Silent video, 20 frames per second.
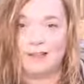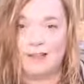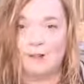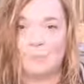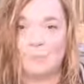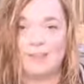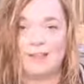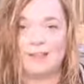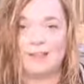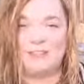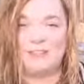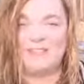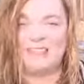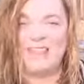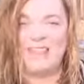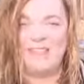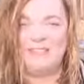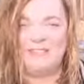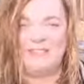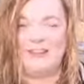But there's
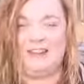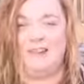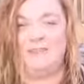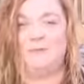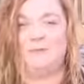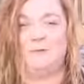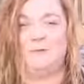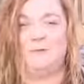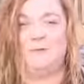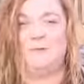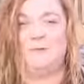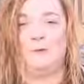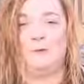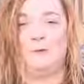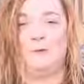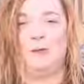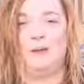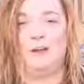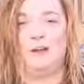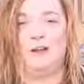infinite room for
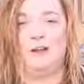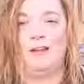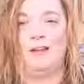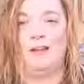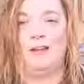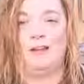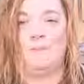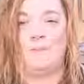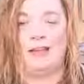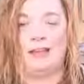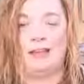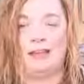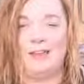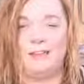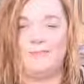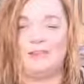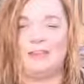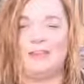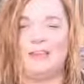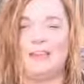more. My
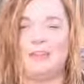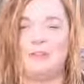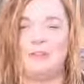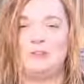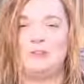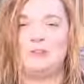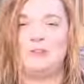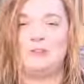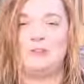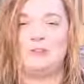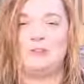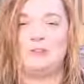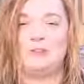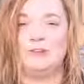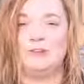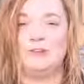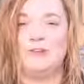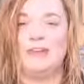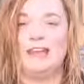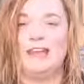invitation to
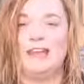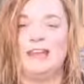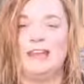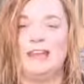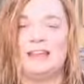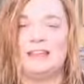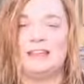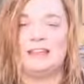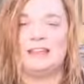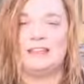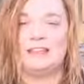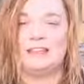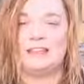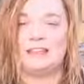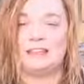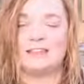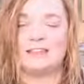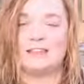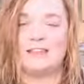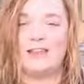you is to
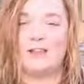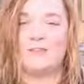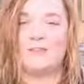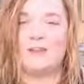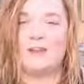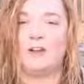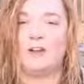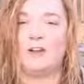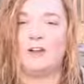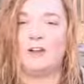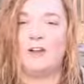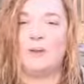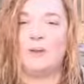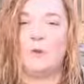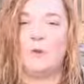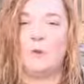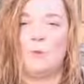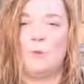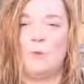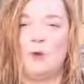discover
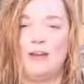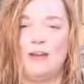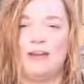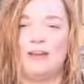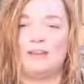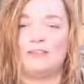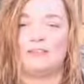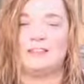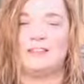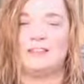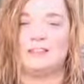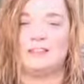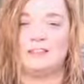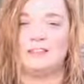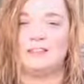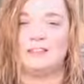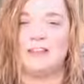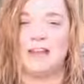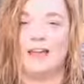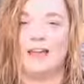what else is
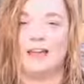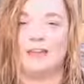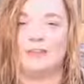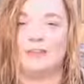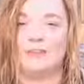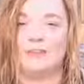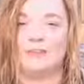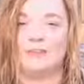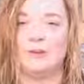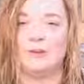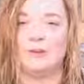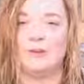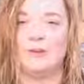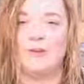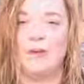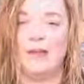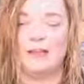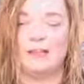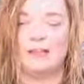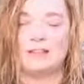inside of you,
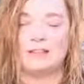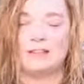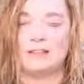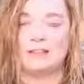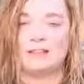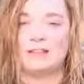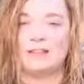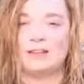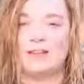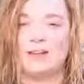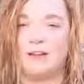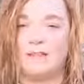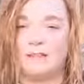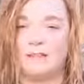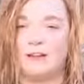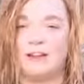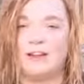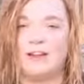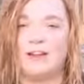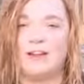and to
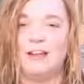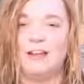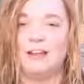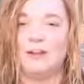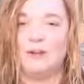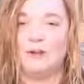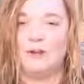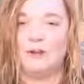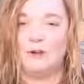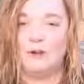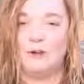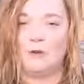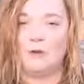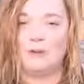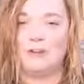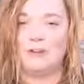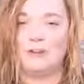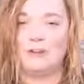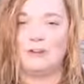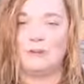discover your
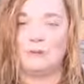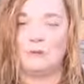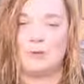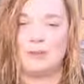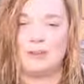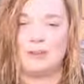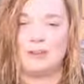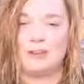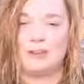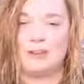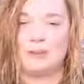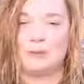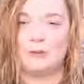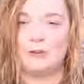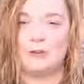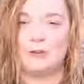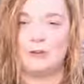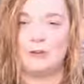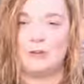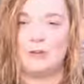own intuition and
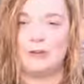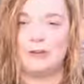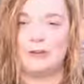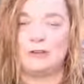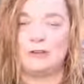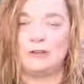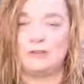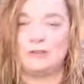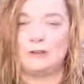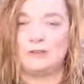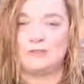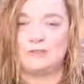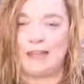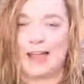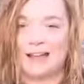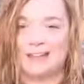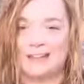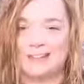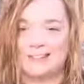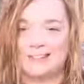your own intuitive
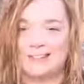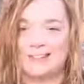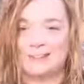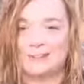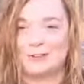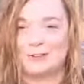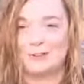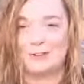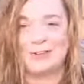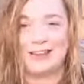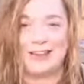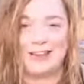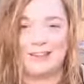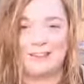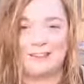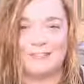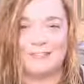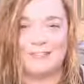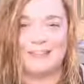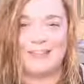guidance in your
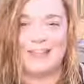life.